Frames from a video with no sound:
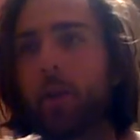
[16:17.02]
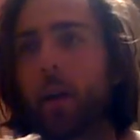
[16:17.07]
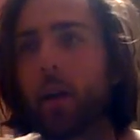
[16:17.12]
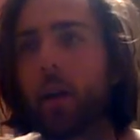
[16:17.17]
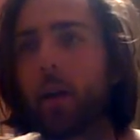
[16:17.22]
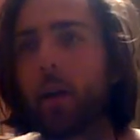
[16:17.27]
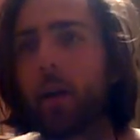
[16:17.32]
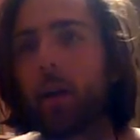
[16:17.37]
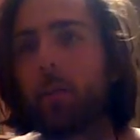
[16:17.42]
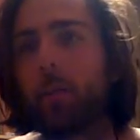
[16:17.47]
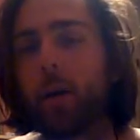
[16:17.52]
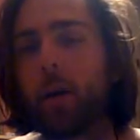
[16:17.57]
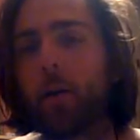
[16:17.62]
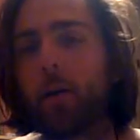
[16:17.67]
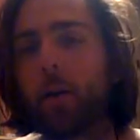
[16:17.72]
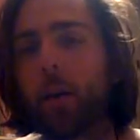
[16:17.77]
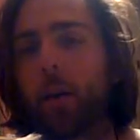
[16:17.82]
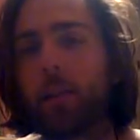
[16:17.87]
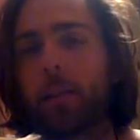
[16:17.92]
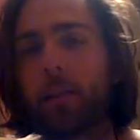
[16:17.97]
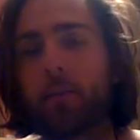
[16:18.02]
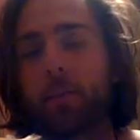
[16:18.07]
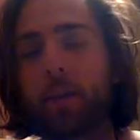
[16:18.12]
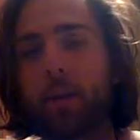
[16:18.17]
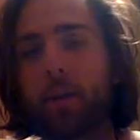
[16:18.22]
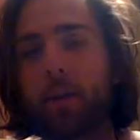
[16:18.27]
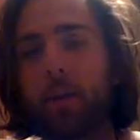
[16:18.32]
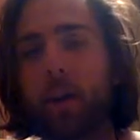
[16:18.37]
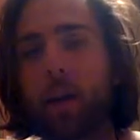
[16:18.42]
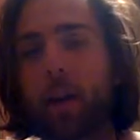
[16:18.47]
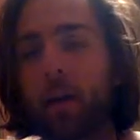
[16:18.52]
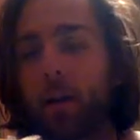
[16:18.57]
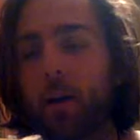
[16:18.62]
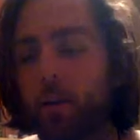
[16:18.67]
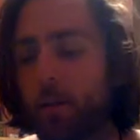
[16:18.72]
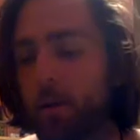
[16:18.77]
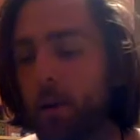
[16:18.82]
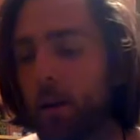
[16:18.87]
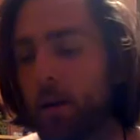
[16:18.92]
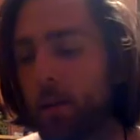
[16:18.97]
talking about an aspect of
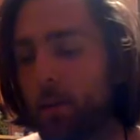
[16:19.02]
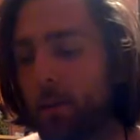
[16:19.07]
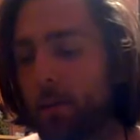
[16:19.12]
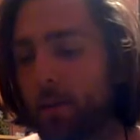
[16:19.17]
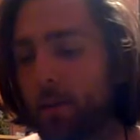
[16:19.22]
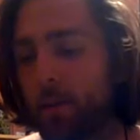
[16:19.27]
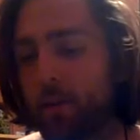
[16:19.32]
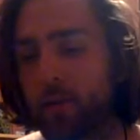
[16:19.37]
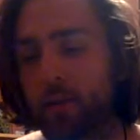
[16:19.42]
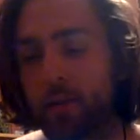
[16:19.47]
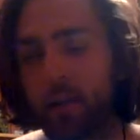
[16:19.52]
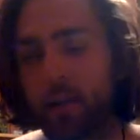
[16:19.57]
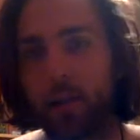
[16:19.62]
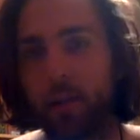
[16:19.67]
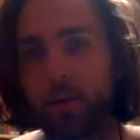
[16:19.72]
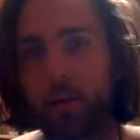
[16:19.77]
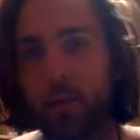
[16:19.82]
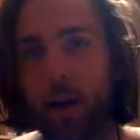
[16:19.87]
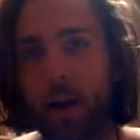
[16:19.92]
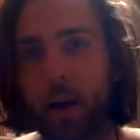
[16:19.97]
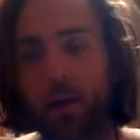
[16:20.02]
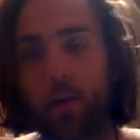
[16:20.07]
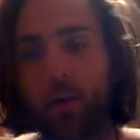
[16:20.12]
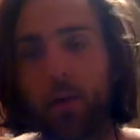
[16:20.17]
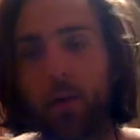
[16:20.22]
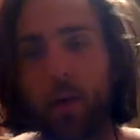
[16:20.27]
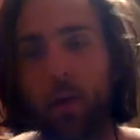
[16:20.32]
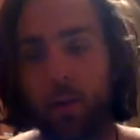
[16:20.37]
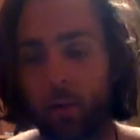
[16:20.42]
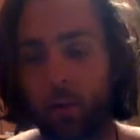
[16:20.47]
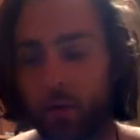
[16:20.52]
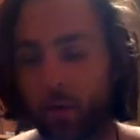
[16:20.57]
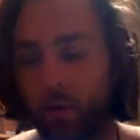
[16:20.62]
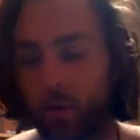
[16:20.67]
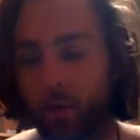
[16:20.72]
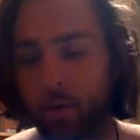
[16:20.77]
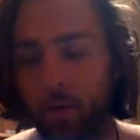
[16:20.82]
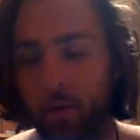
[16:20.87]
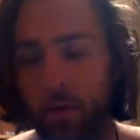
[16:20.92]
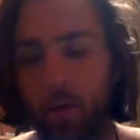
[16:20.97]
how materials interact when
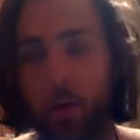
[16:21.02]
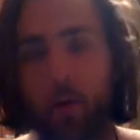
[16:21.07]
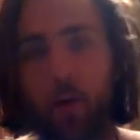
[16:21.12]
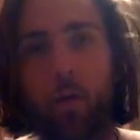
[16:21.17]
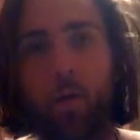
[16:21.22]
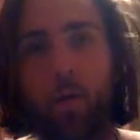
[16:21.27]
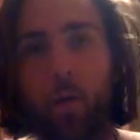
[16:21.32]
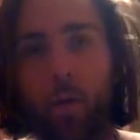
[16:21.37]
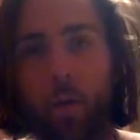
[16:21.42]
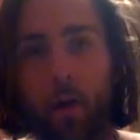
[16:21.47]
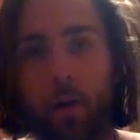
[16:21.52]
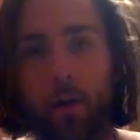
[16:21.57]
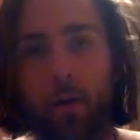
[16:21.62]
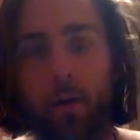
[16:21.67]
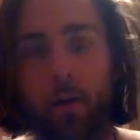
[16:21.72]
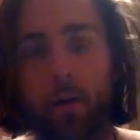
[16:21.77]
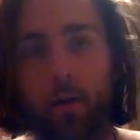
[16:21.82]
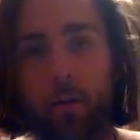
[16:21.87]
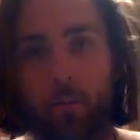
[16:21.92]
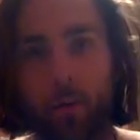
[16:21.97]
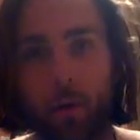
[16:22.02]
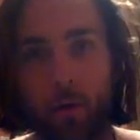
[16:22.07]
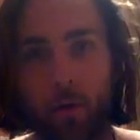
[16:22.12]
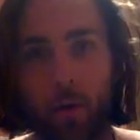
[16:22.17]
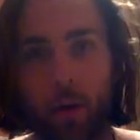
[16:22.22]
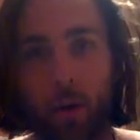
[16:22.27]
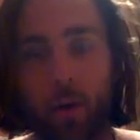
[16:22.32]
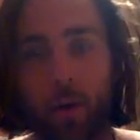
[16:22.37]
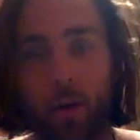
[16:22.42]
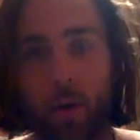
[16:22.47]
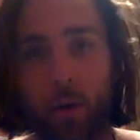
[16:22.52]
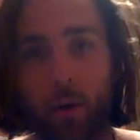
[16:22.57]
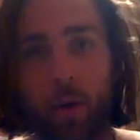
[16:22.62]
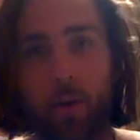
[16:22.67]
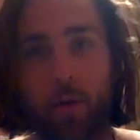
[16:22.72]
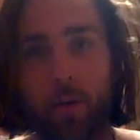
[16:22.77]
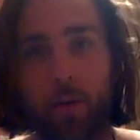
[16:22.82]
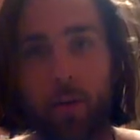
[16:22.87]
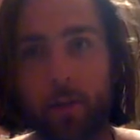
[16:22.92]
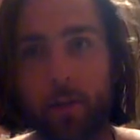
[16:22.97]
they're only one proton
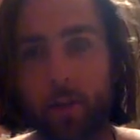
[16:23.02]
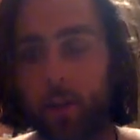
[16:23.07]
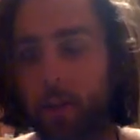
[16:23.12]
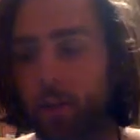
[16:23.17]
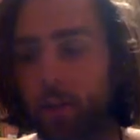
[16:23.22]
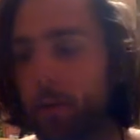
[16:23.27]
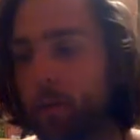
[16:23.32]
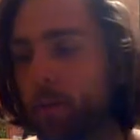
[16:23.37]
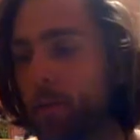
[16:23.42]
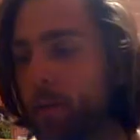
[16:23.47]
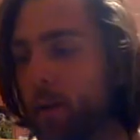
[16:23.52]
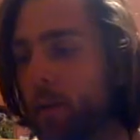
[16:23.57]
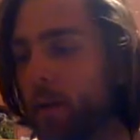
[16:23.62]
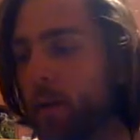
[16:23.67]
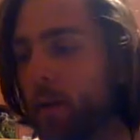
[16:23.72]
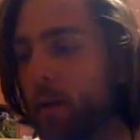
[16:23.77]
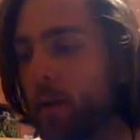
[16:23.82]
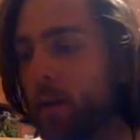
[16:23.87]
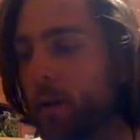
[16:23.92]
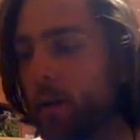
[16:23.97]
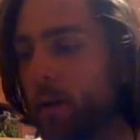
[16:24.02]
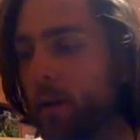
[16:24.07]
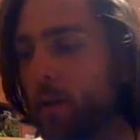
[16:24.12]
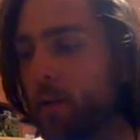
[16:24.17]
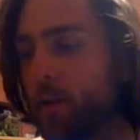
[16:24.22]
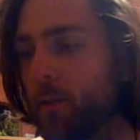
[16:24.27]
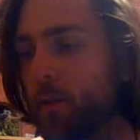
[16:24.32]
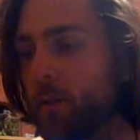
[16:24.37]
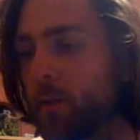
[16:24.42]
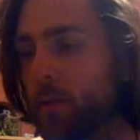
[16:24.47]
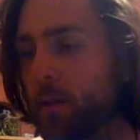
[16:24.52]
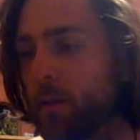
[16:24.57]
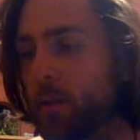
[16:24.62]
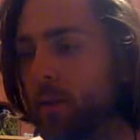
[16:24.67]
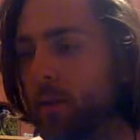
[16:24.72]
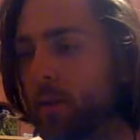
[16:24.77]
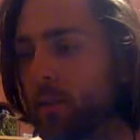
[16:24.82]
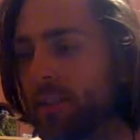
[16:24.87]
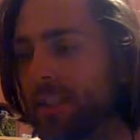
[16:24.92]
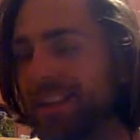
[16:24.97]
away from each other um,
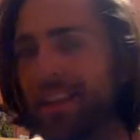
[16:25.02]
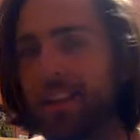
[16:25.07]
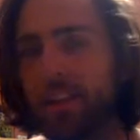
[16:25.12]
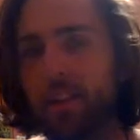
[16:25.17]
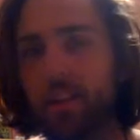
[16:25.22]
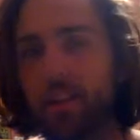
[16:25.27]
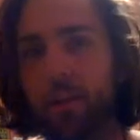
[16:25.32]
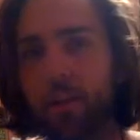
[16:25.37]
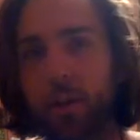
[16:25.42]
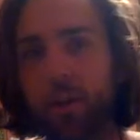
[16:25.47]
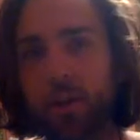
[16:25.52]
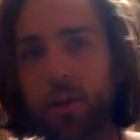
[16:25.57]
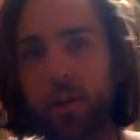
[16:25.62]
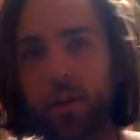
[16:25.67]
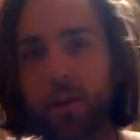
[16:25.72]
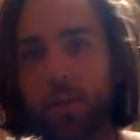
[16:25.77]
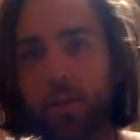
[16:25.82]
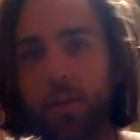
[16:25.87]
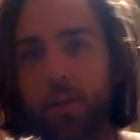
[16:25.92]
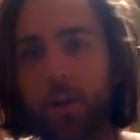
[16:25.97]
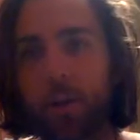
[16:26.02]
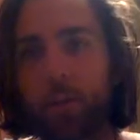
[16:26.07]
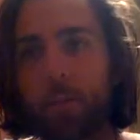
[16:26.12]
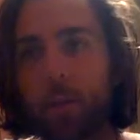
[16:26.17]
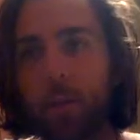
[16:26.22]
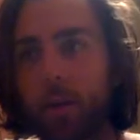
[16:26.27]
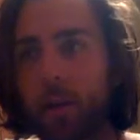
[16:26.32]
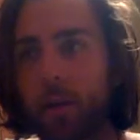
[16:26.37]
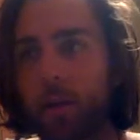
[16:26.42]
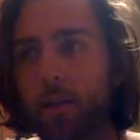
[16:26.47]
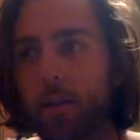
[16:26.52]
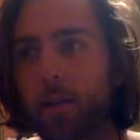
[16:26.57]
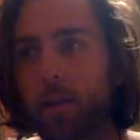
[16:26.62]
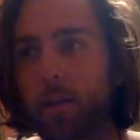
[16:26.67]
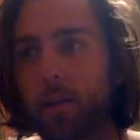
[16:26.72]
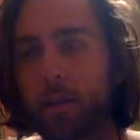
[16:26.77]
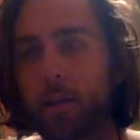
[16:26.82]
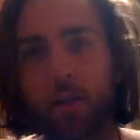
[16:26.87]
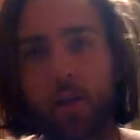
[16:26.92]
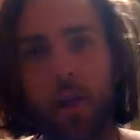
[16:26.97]
the slight differential
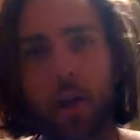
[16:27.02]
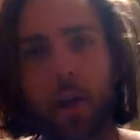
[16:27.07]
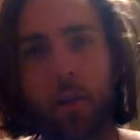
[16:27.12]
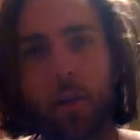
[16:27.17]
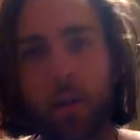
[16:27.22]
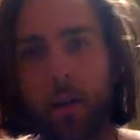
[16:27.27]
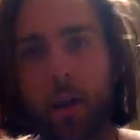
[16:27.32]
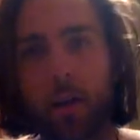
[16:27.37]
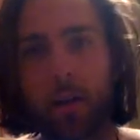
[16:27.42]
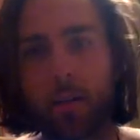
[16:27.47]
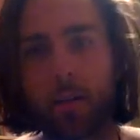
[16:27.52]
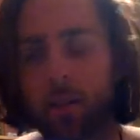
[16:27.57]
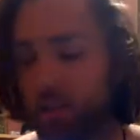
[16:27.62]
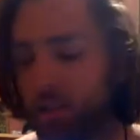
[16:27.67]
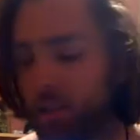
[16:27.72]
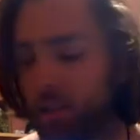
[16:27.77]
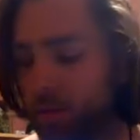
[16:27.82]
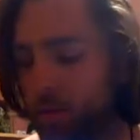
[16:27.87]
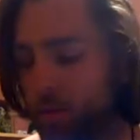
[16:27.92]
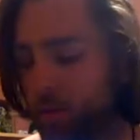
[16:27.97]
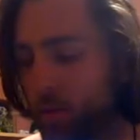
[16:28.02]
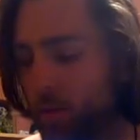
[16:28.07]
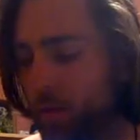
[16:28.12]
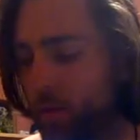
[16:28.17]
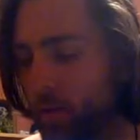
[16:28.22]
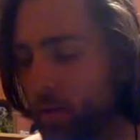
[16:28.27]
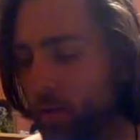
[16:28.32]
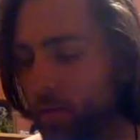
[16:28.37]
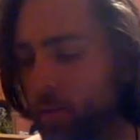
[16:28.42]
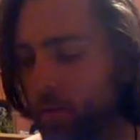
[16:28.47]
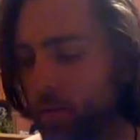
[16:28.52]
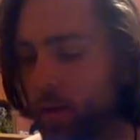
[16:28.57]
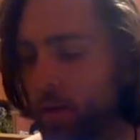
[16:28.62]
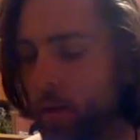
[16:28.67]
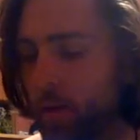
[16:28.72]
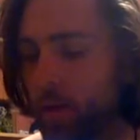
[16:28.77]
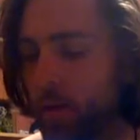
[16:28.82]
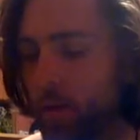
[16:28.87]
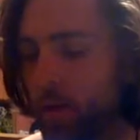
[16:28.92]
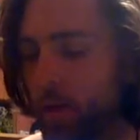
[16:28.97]
causes this atomic oscillation between them.
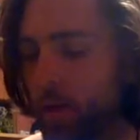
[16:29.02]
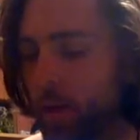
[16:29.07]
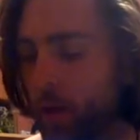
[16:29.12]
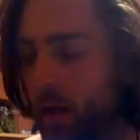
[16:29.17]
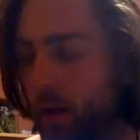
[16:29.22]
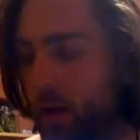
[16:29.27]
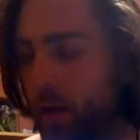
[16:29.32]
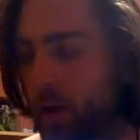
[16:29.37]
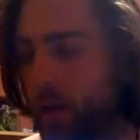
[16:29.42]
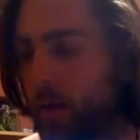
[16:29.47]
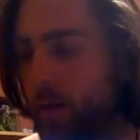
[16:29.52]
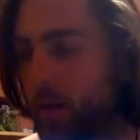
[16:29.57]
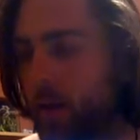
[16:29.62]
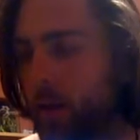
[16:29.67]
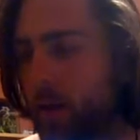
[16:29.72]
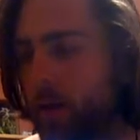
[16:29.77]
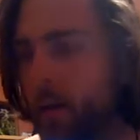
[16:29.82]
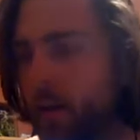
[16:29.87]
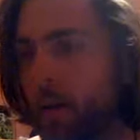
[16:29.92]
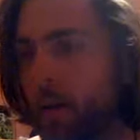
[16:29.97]
And